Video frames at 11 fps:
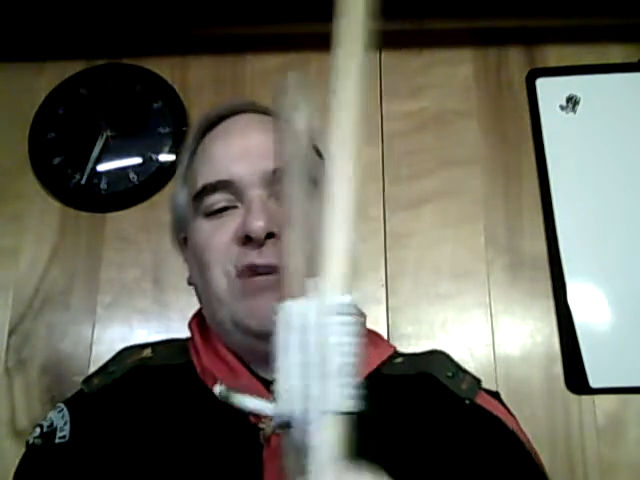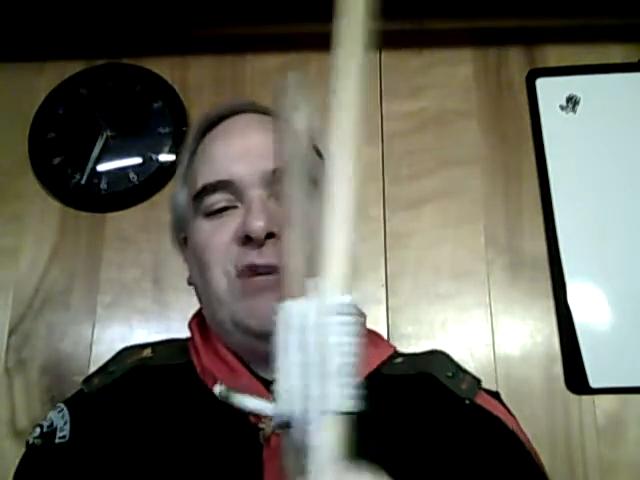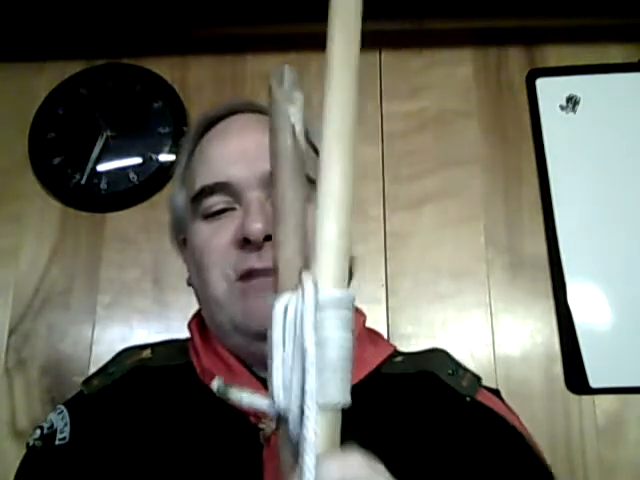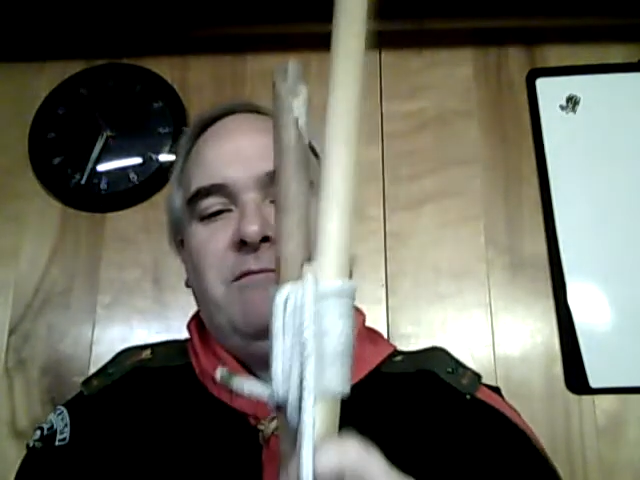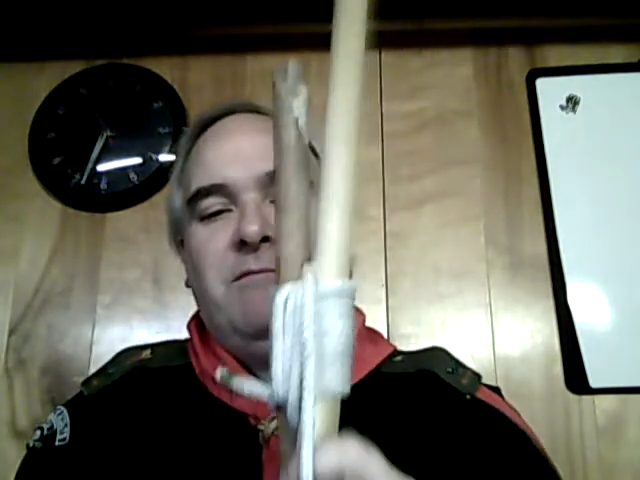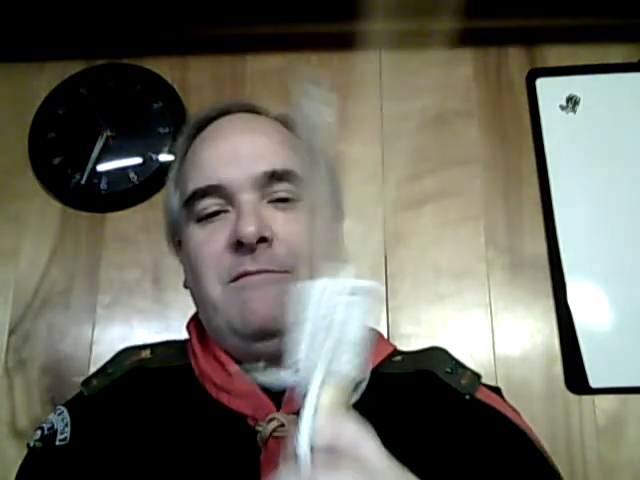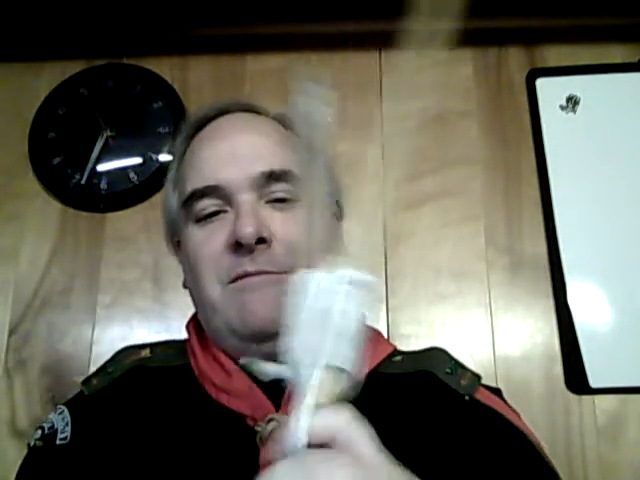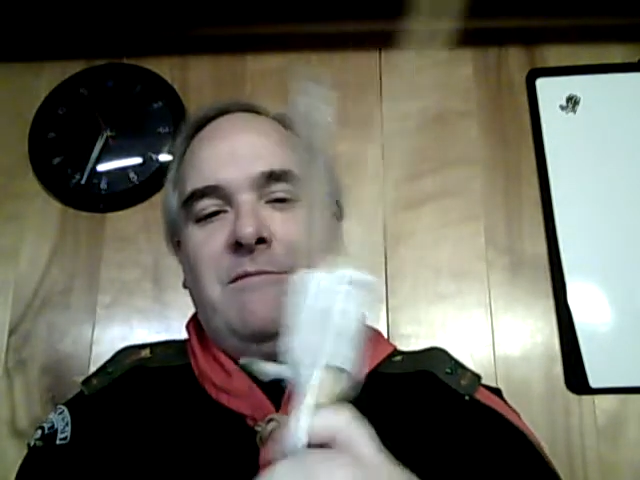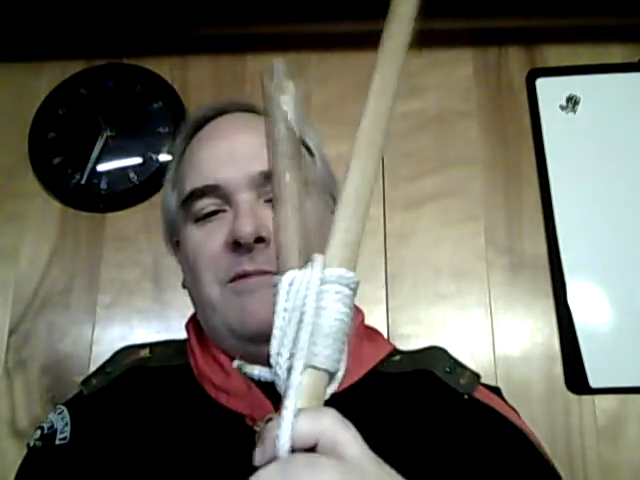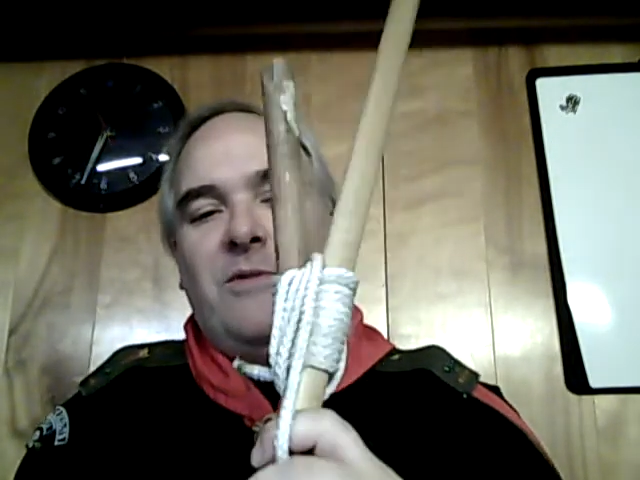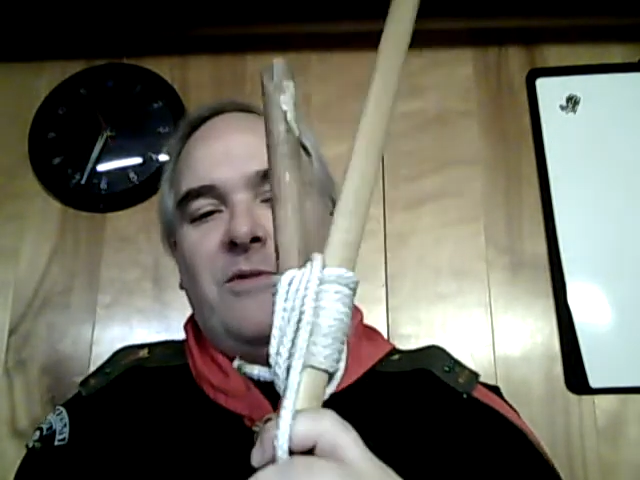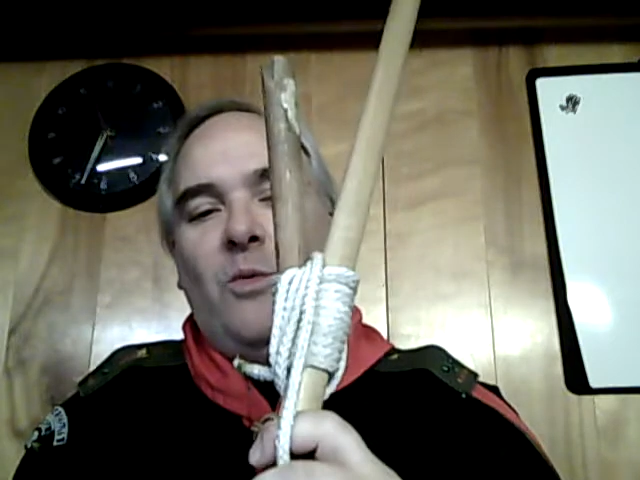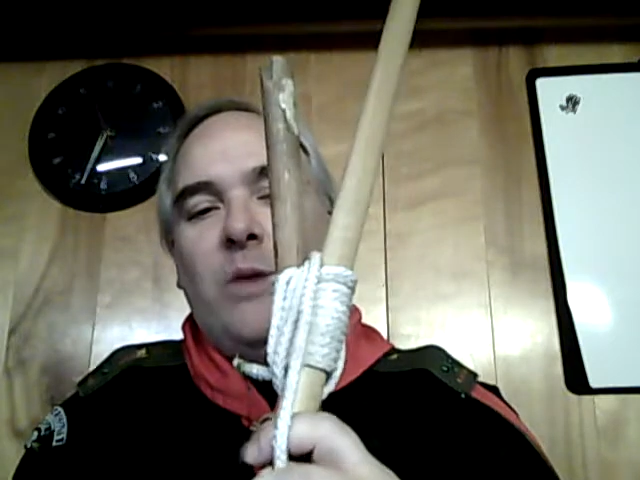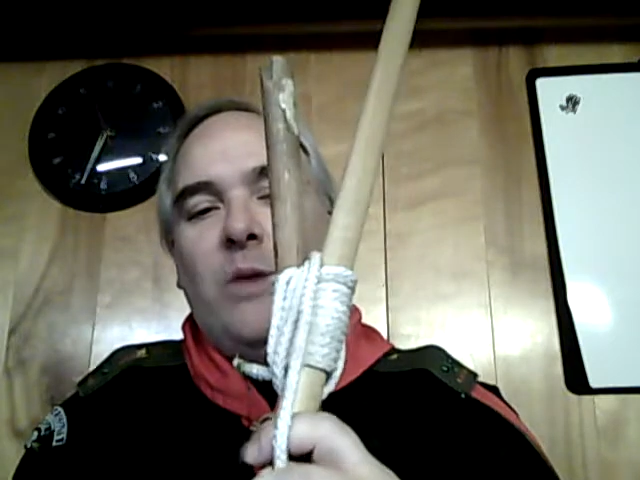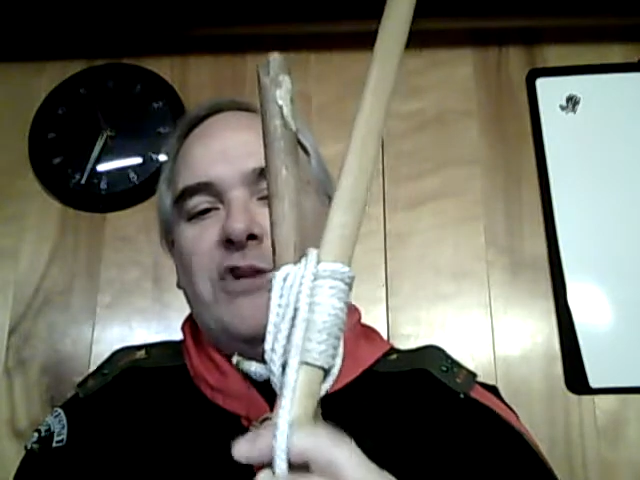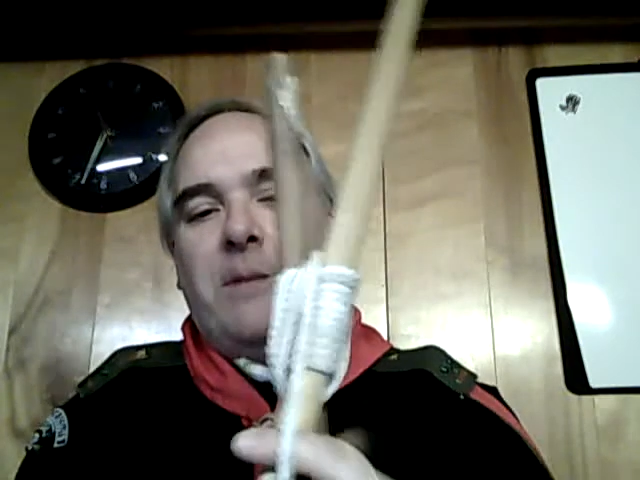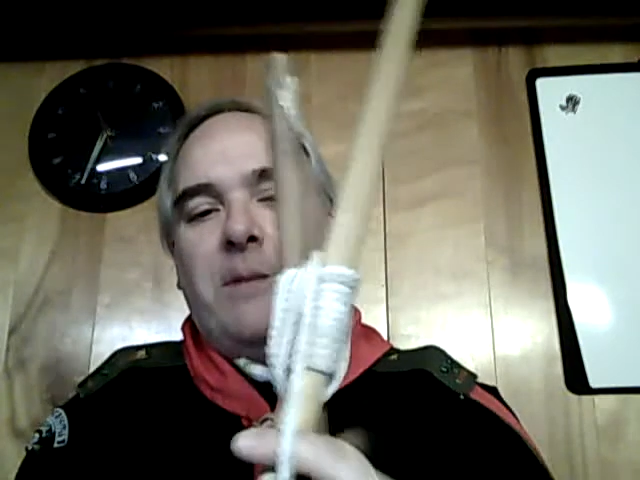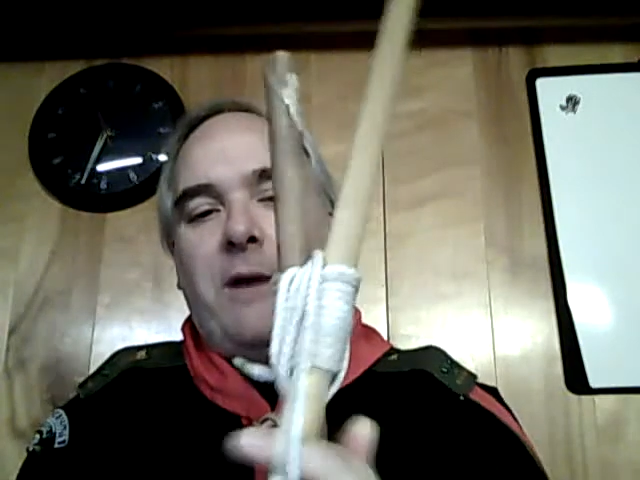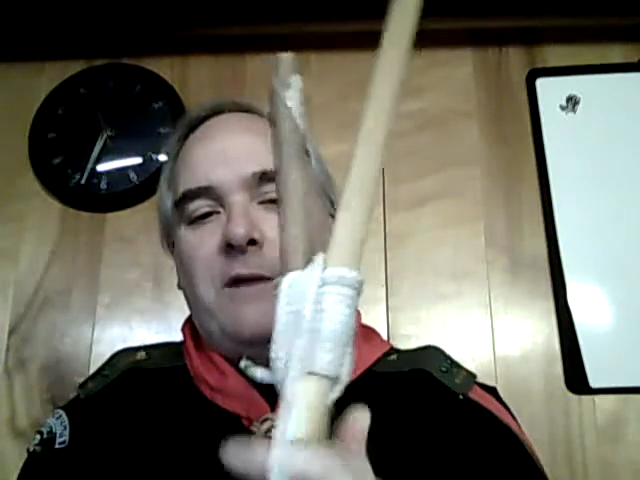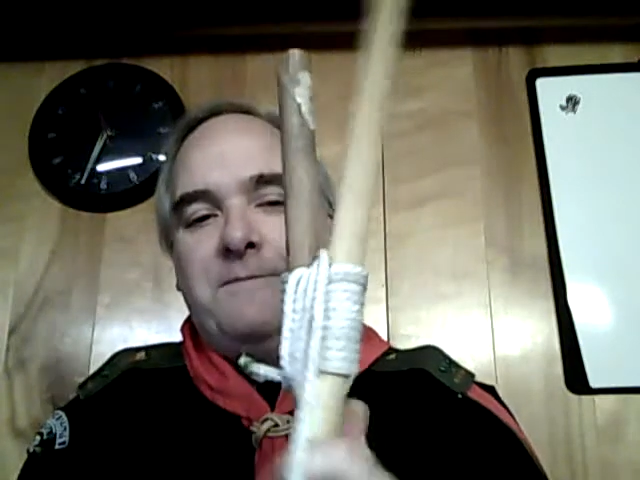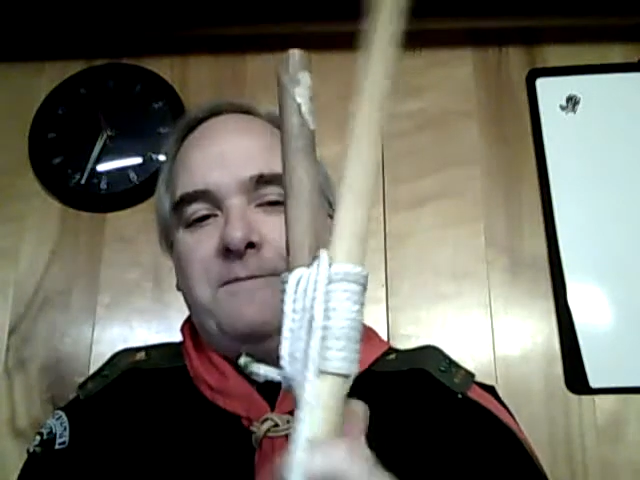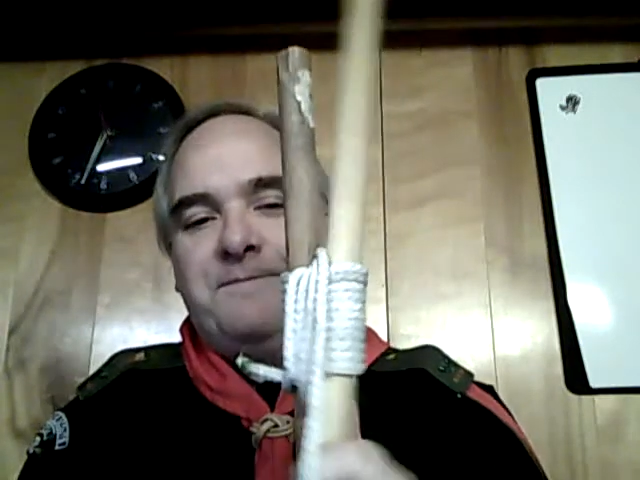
you can wedge it apart.